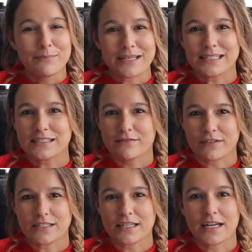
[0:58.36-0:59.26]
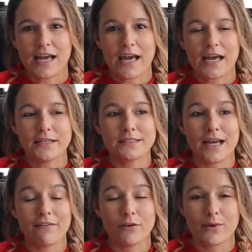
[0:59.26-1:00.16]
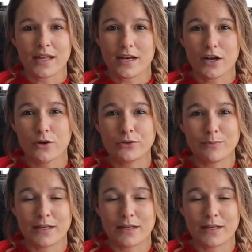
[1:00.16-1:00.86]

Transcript: place to visit. And everyone that I know who's